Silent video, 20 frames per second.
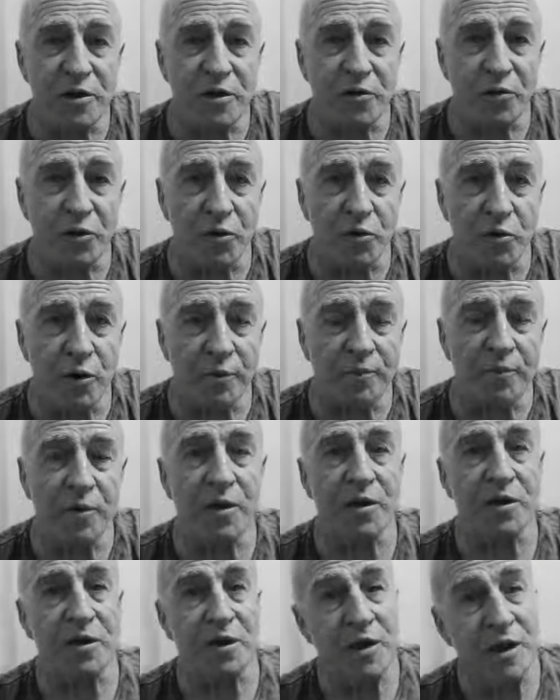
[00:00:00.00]
with
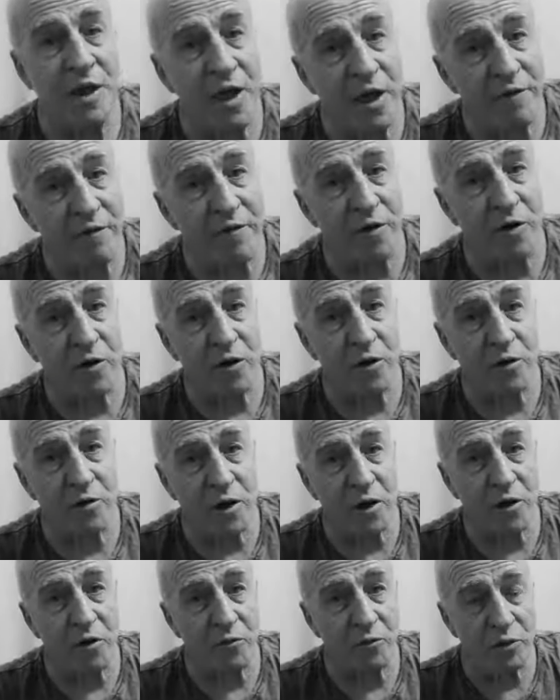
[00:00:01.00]
equipment. Never go
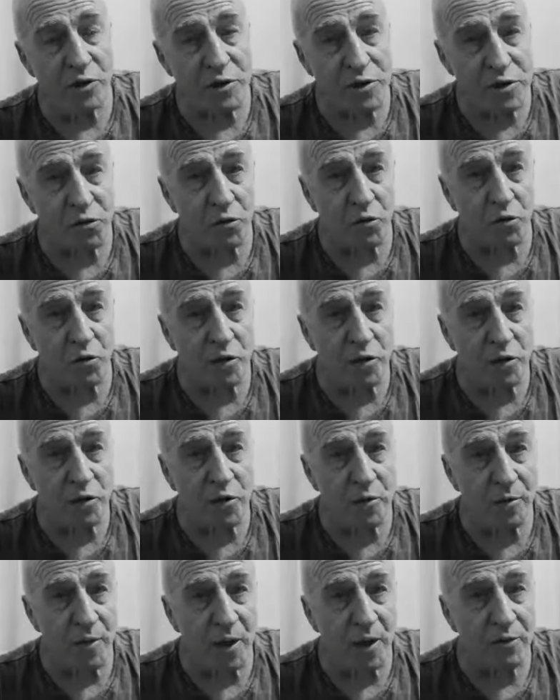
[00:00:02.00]
down with a snorkel in your
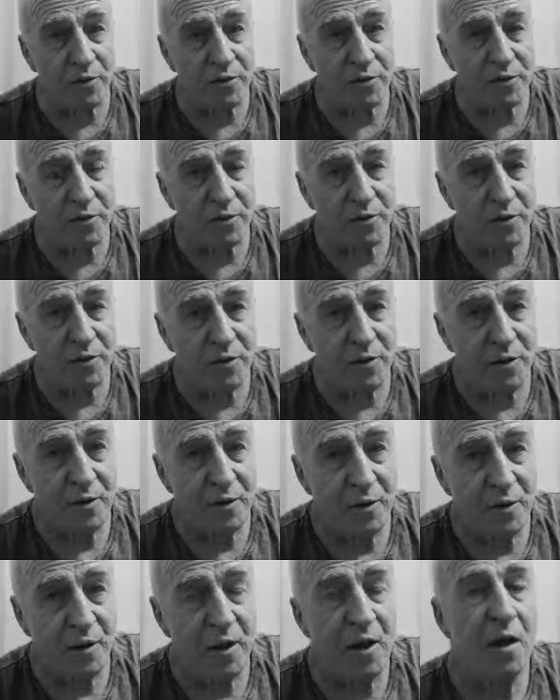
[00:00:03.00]
mouth.
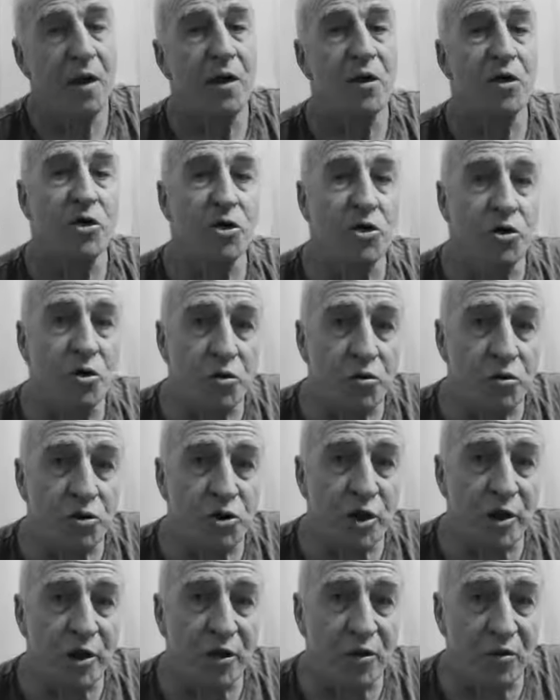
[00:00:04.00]
Do
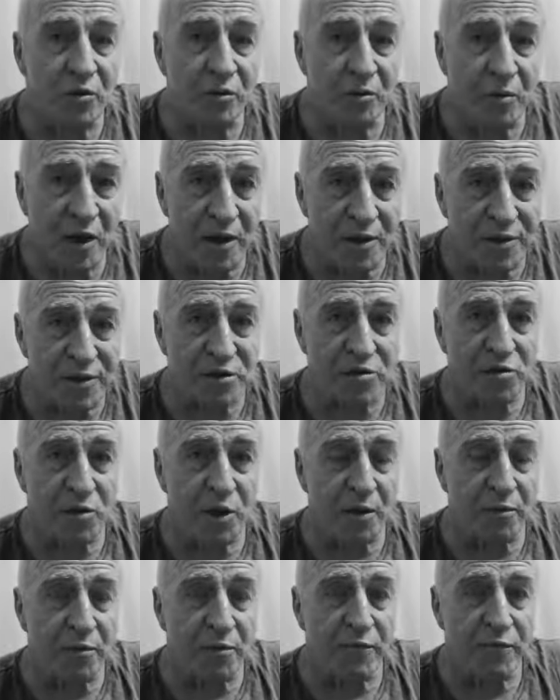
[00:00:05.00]
check your mask
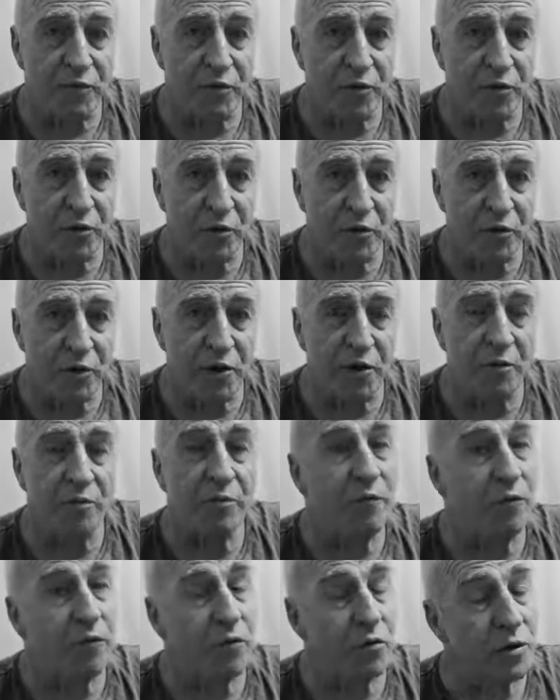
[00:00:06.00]
strap before you go down,
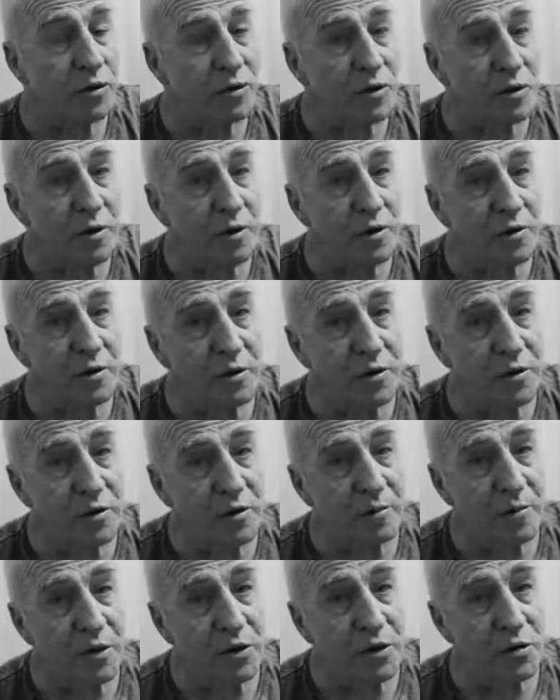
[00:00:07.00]
before it's to
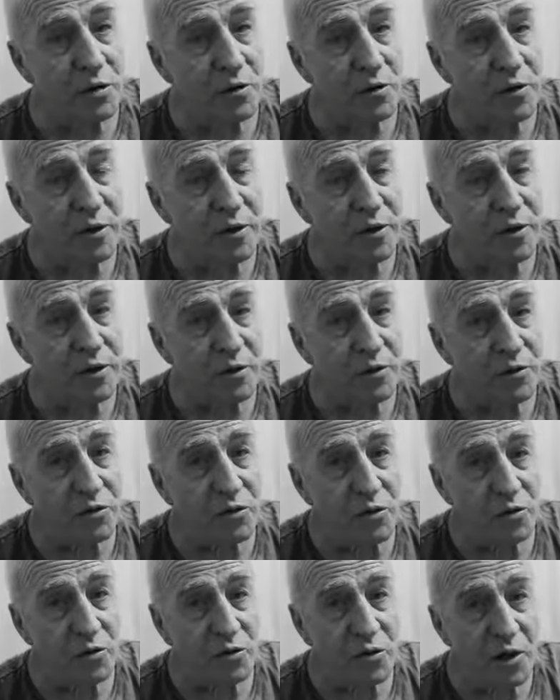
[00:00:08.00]
make sure that it's not
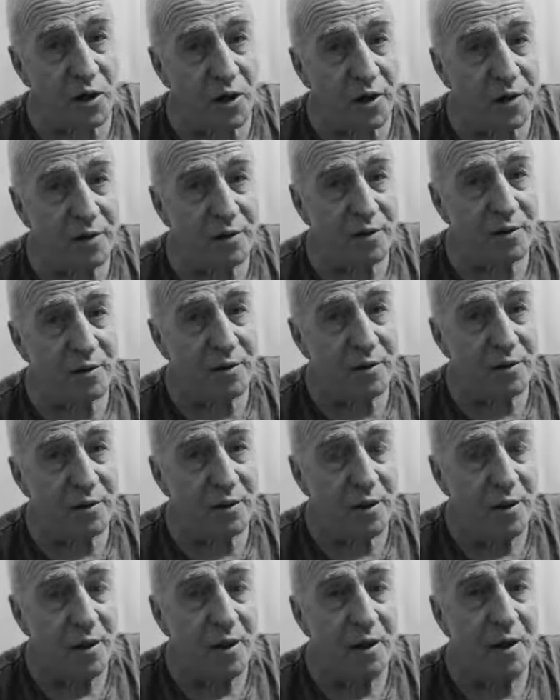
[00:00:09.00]
too tight.
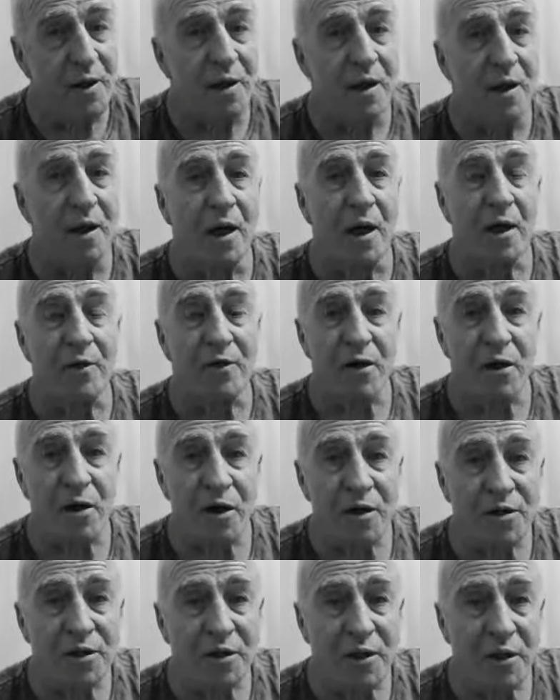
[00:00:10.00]
And the
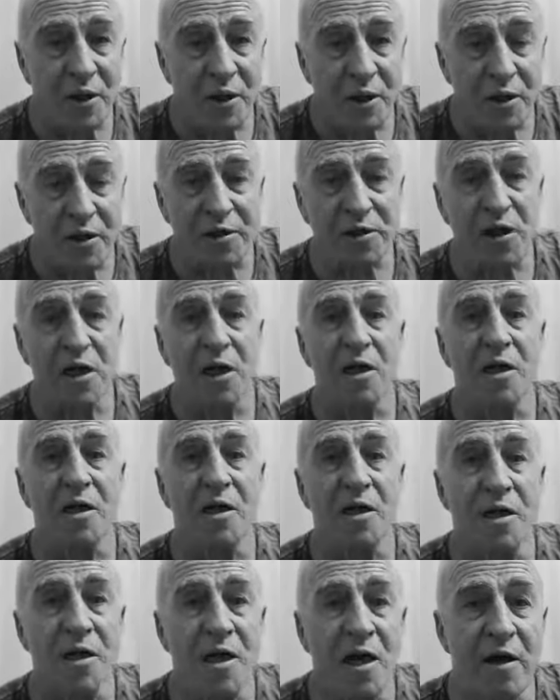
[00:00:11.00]
last thing is,
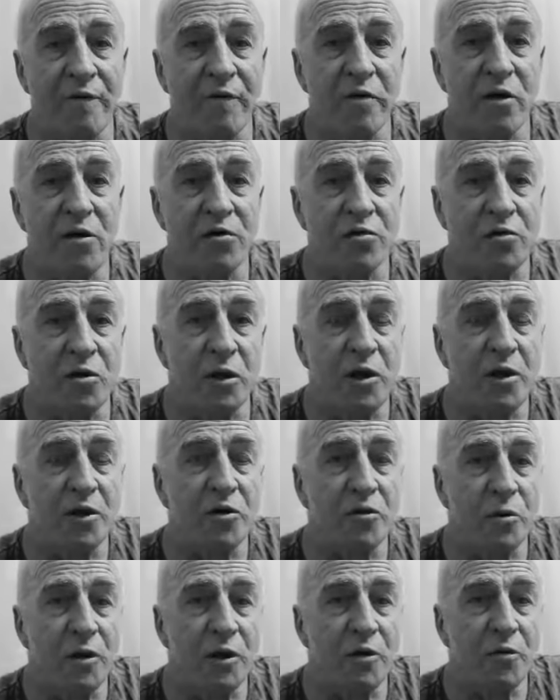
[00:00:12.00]
never try
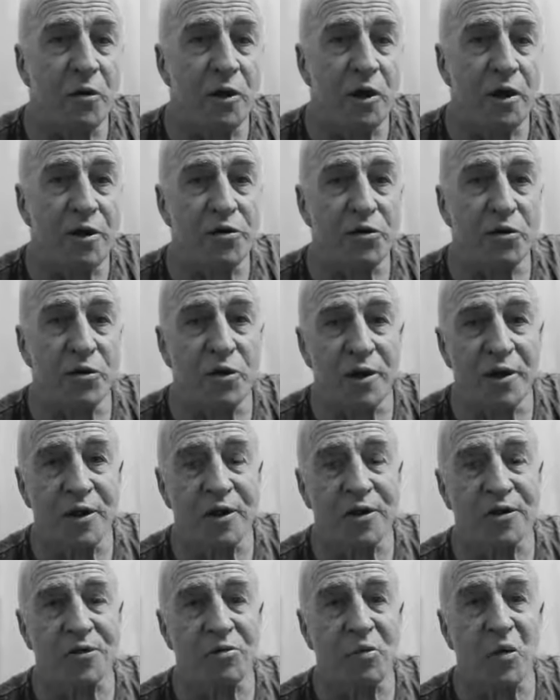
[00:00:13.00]
to equalize your
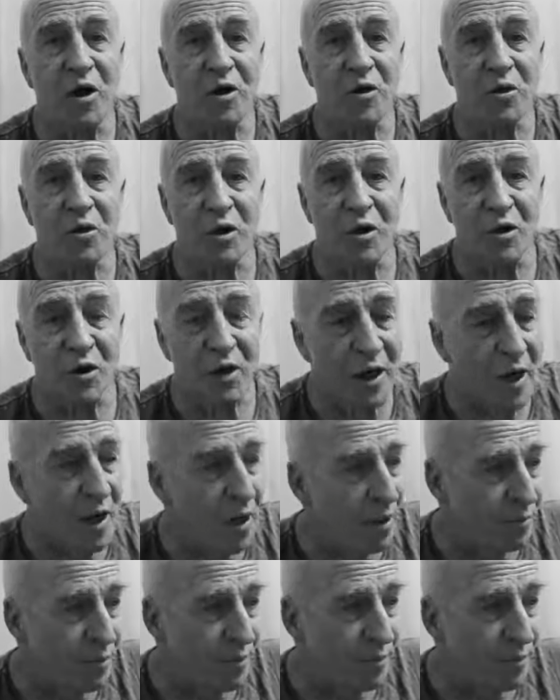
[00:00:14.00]
ears while you're going up.